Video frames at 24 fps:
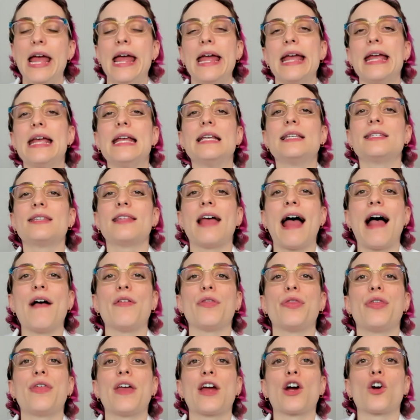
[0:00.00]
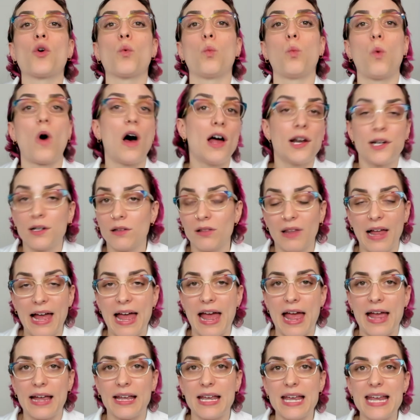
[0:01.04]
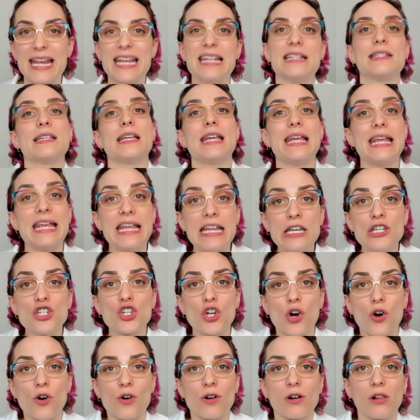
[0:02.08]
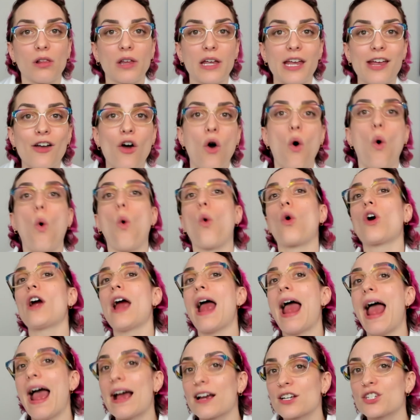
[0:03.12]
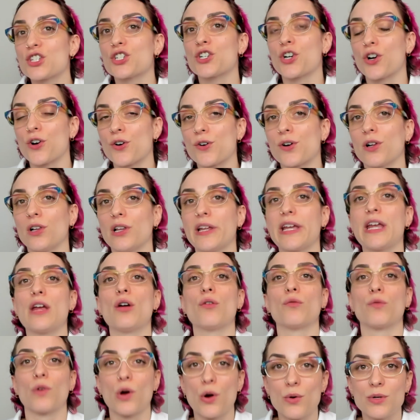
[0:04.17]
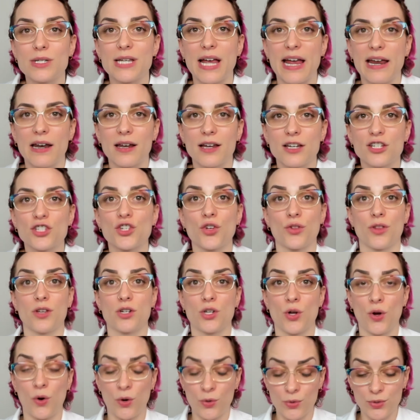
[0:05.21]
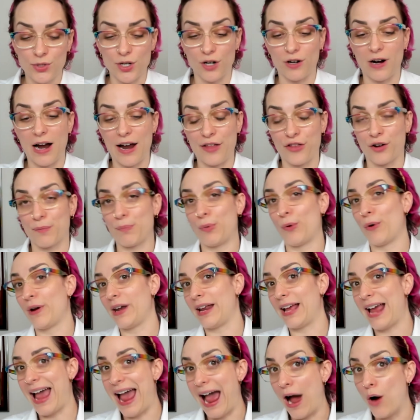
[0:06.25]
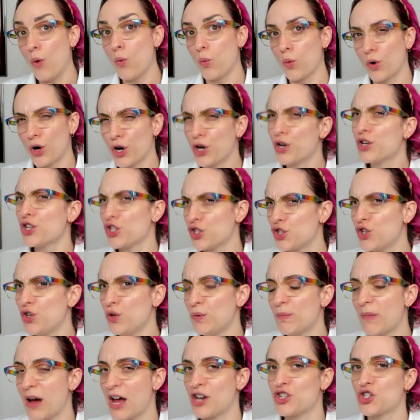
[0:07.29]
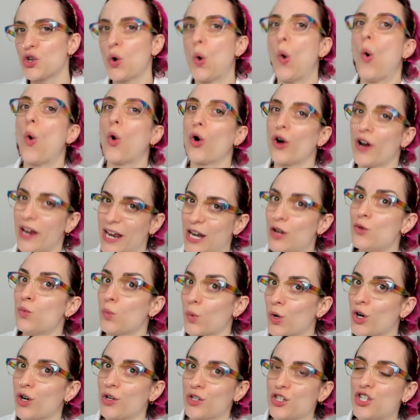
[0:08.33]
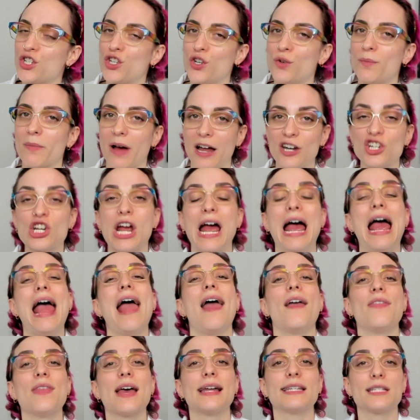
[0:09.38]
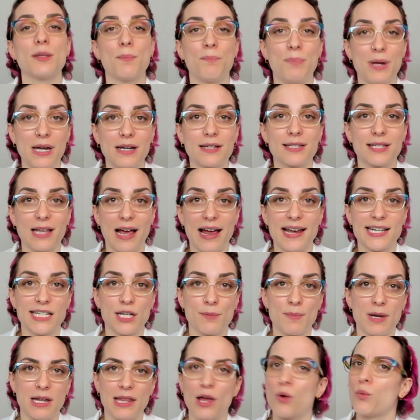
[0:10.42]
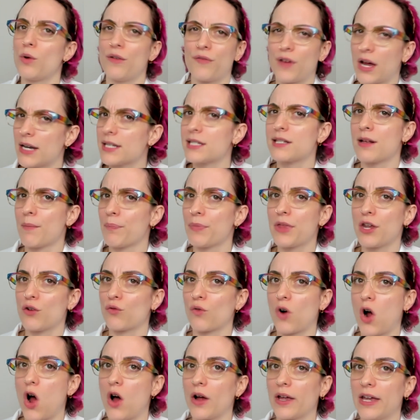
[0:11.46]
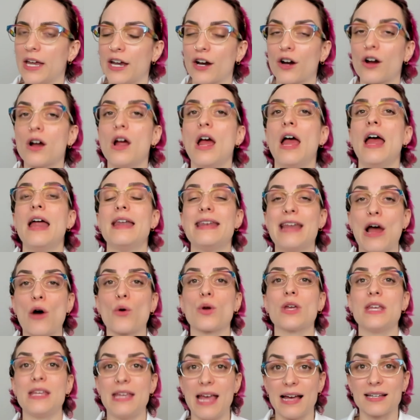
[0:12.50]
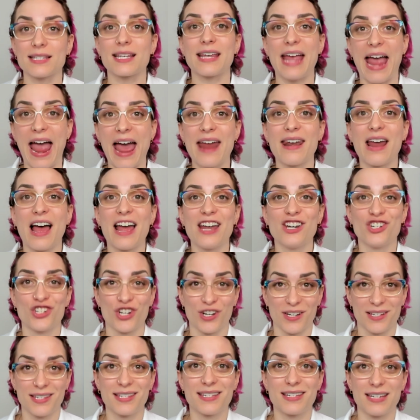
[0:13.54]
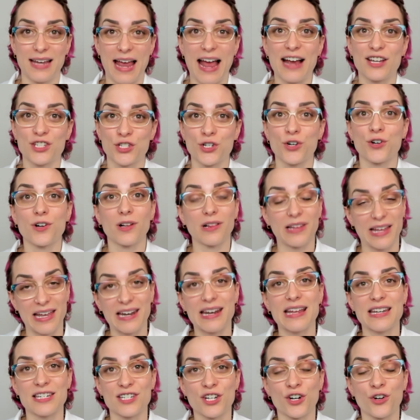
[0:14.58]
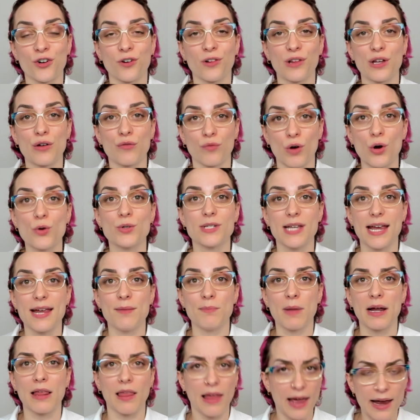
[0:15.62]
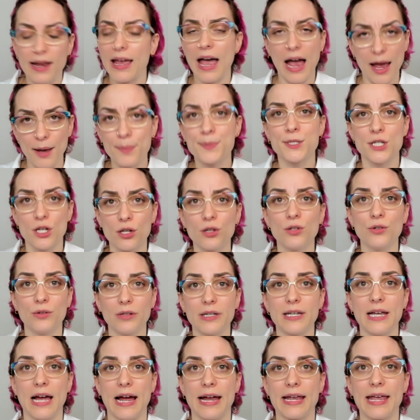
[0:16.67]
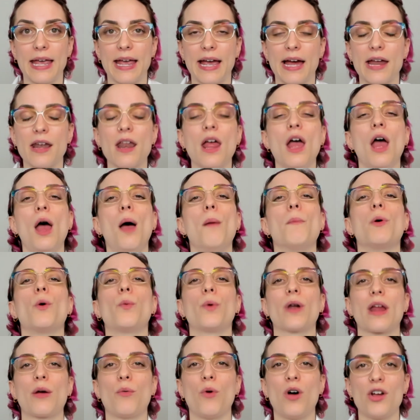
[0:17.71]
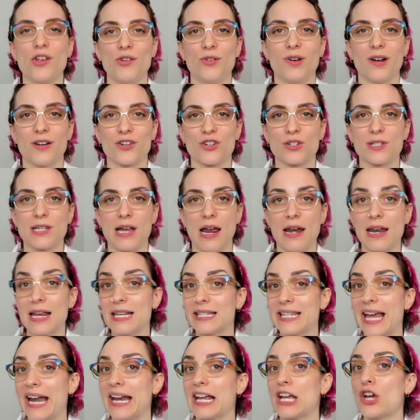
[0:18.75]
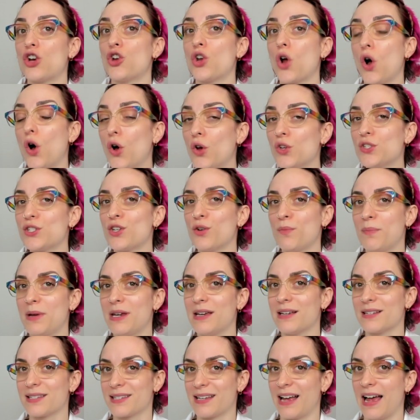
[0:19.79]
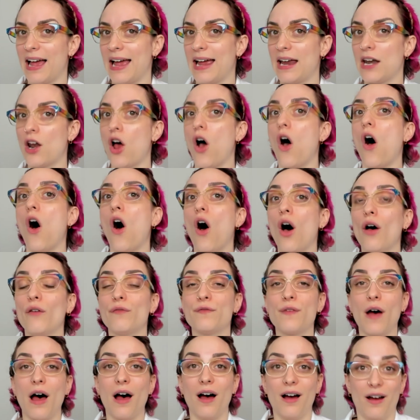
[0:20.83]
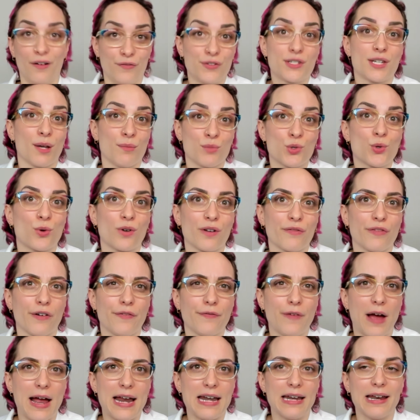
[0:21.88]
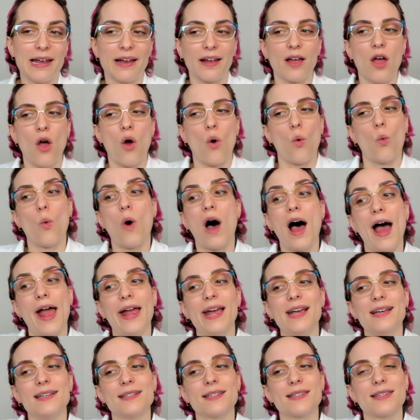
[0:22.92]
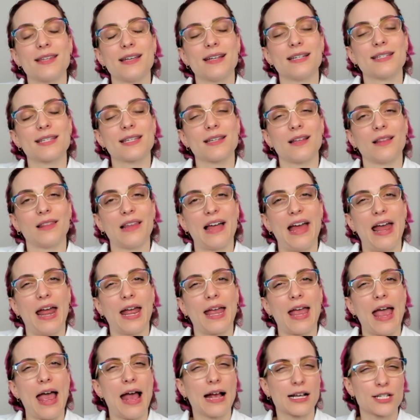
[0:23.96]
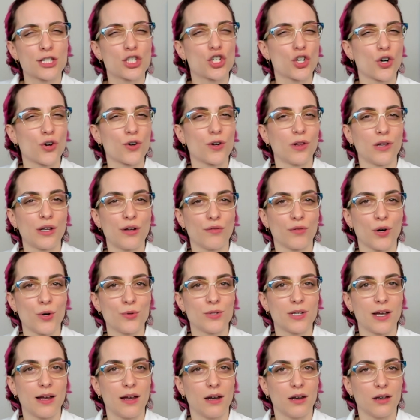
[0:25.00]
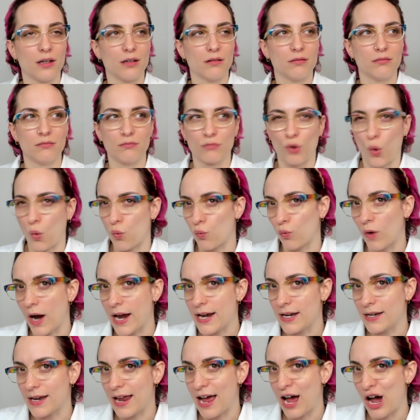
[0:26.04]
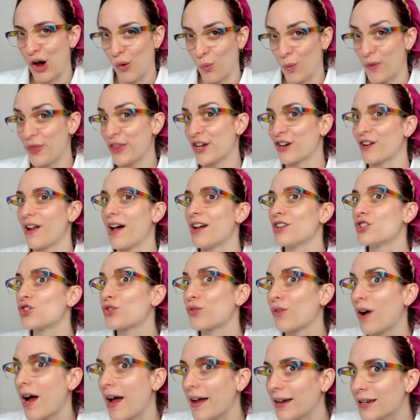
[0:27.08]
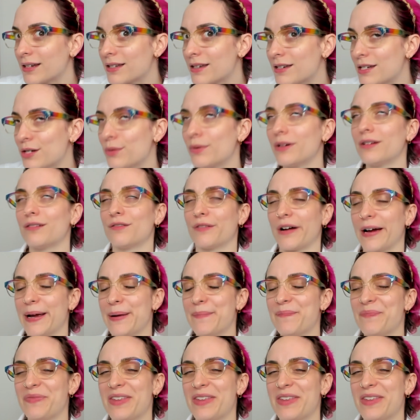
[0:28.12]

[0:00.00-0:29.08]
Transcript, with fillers: is that their one leg is internally or externally rotated. So the toes are either pointing outward too much or inward too much. And that's a big sign to me that we've got something wrong here. Now, yes, can I just externally and internally rotate my leg? Absolutely I can. But what I want you to understand is that it could also be a sign of some sort of a finding. Why is this leg externally rotated right now when they're not trying to do it, right?